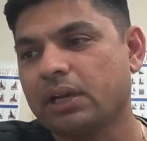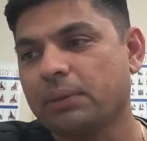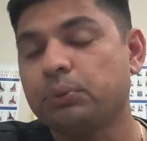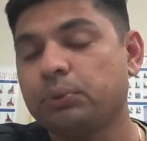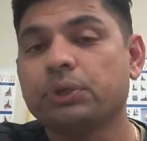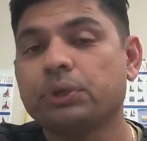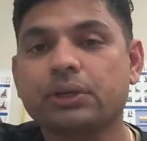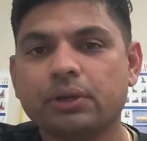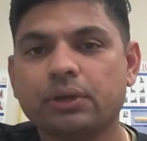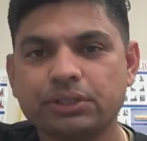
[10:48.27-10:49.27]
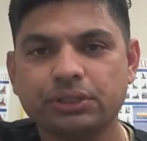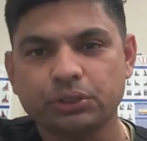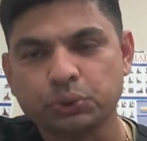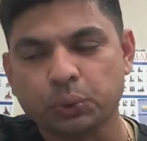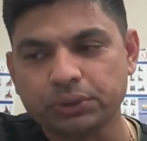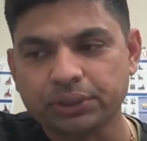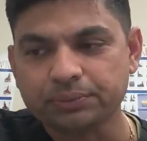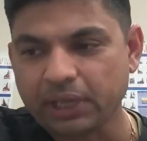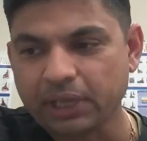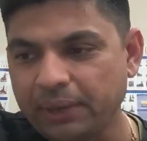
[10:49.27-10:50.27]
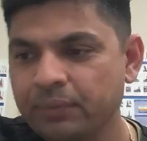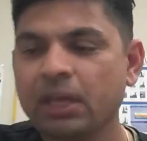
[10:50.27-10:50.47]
poor circulation in the shoulder. Okay.